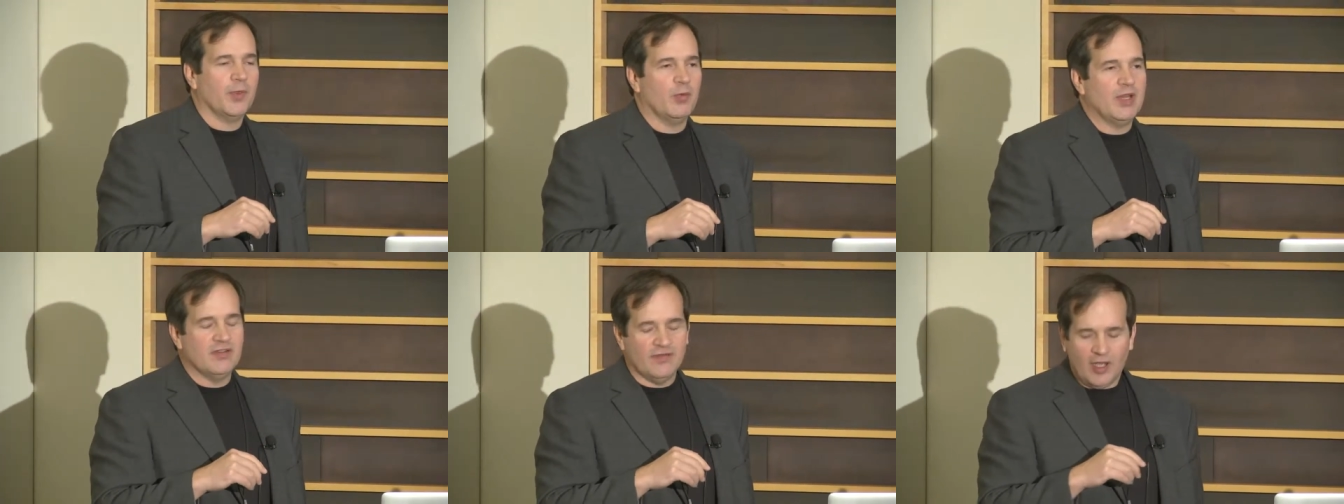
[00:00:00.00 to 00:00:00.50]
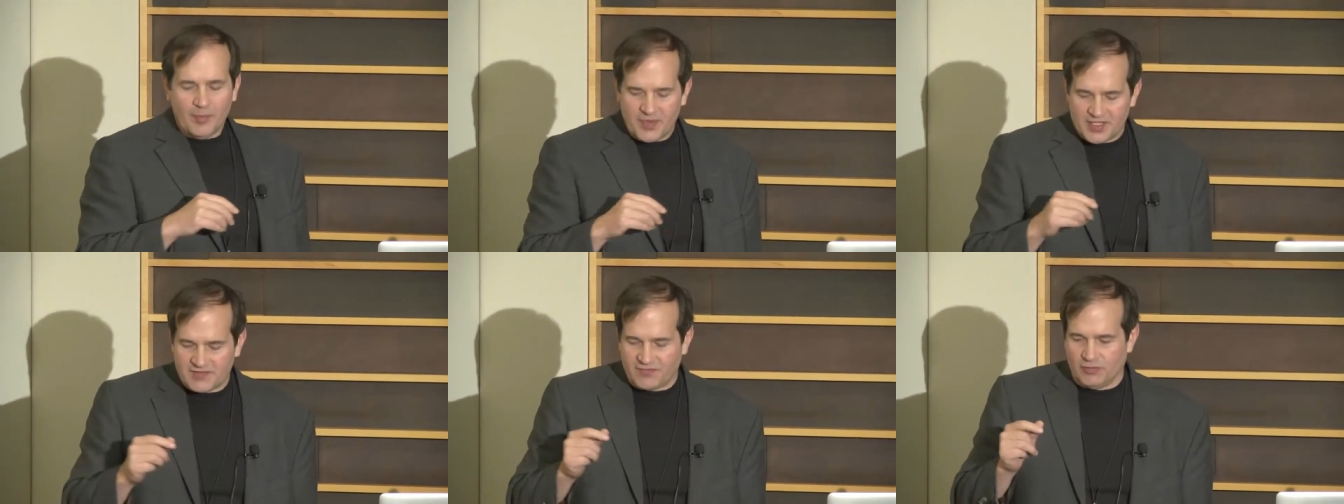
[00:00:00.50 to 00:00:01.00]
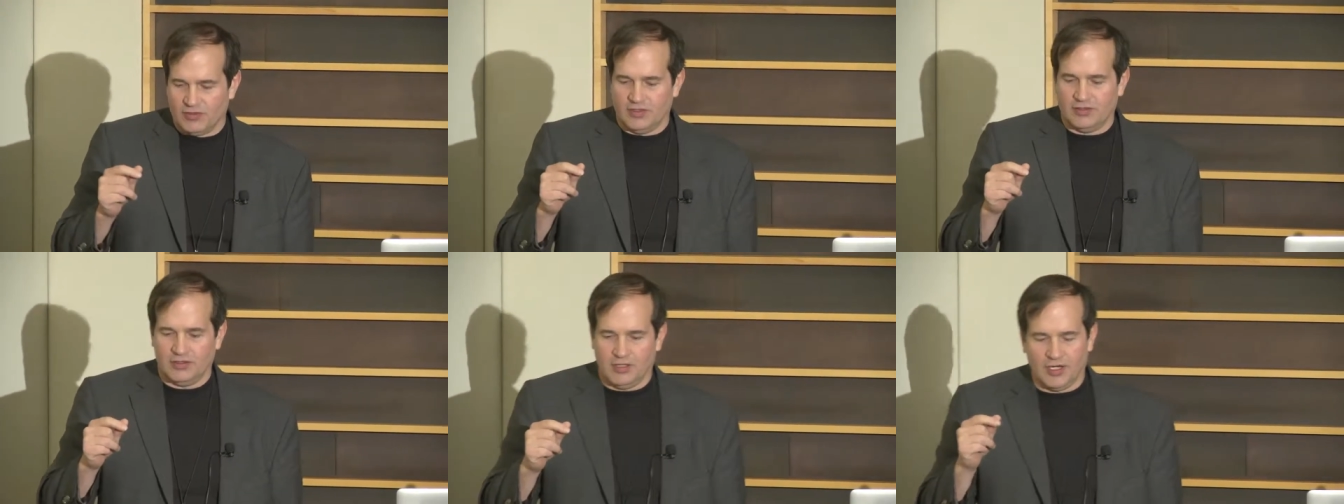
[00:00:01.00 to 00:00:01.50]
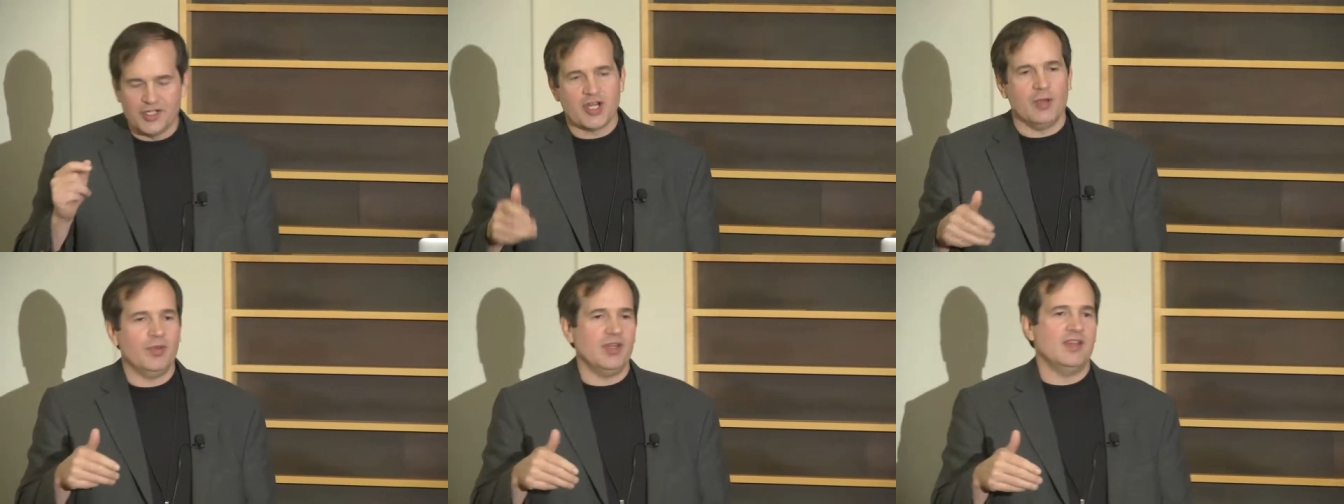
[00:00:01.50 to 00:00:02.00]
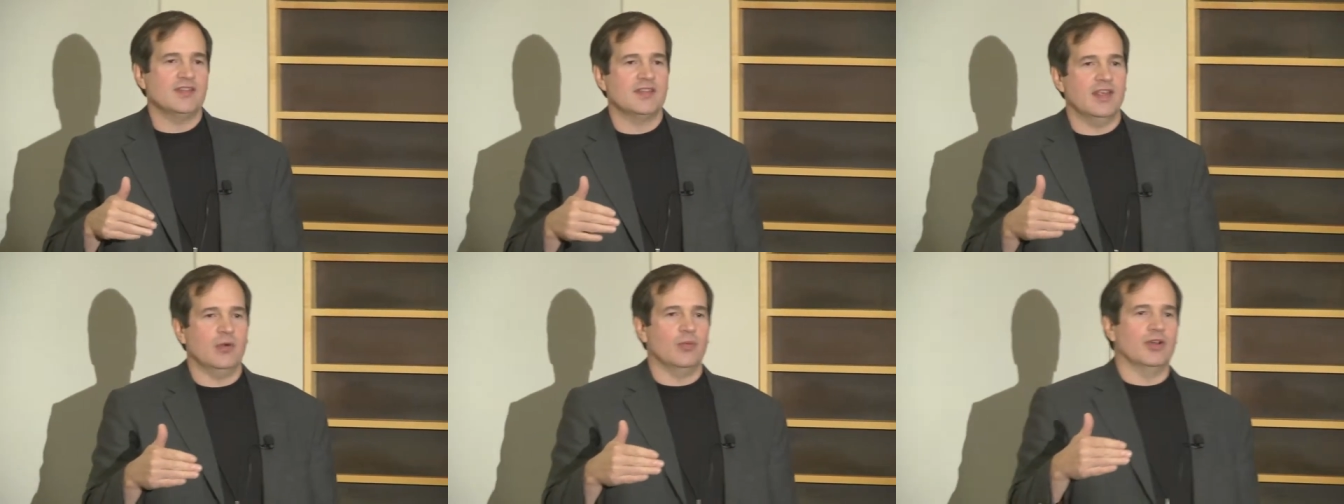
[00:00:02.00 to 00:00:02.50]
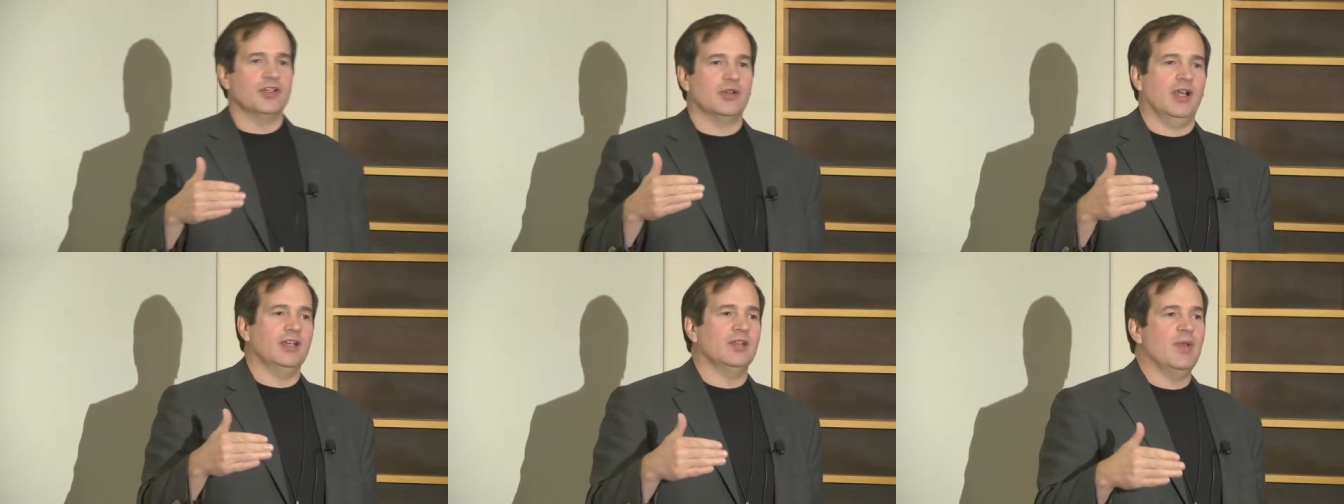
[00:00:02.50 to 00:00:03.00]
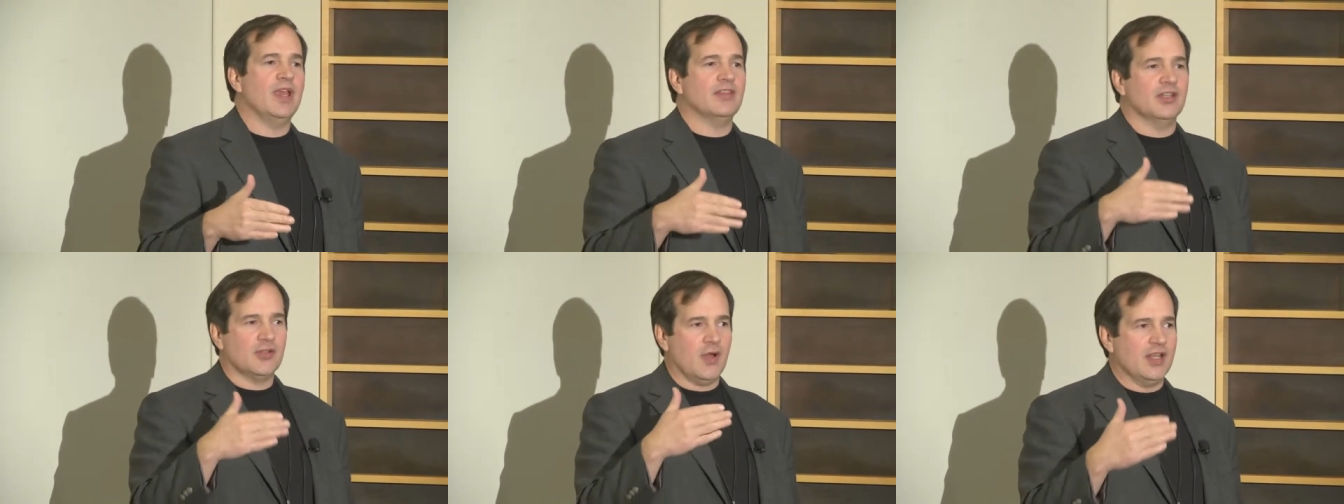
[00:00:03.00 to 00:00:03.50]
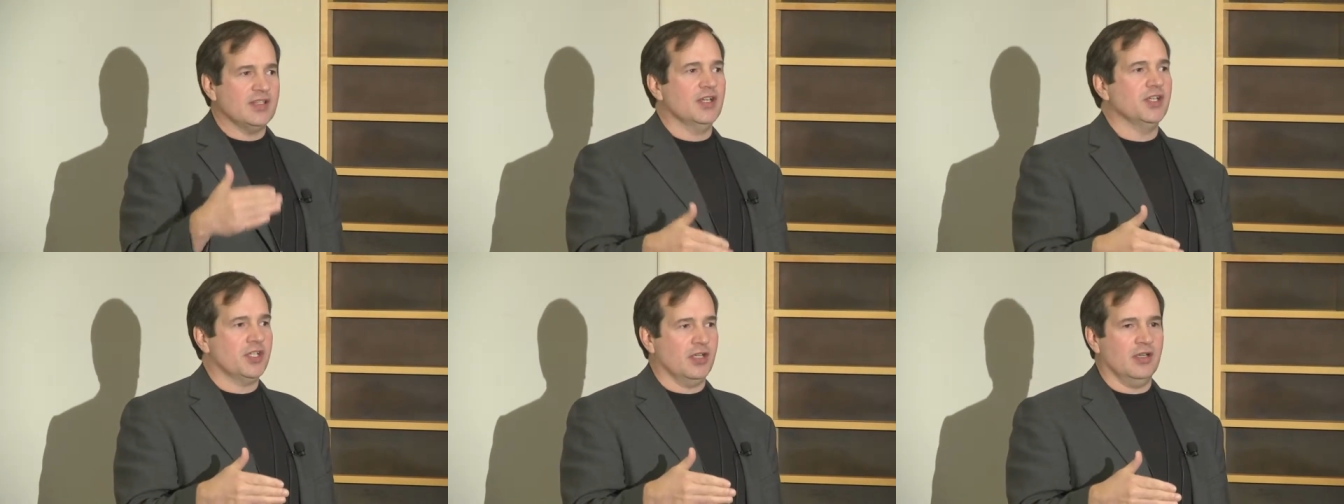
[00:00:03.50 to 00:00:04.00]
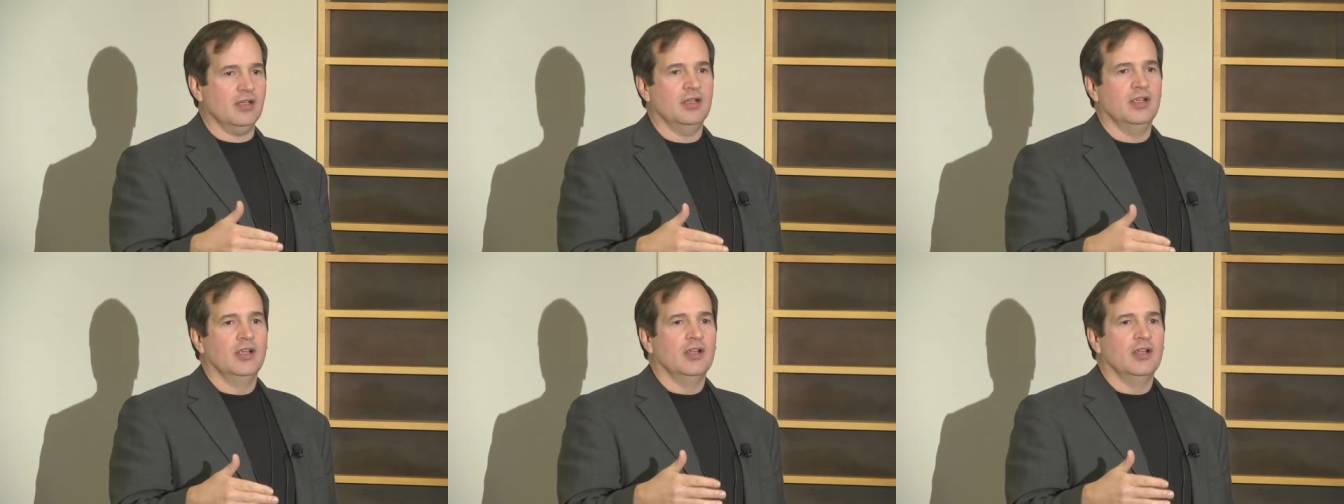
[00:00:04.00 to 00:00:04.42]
We developed this for large companies that were trying to make the transition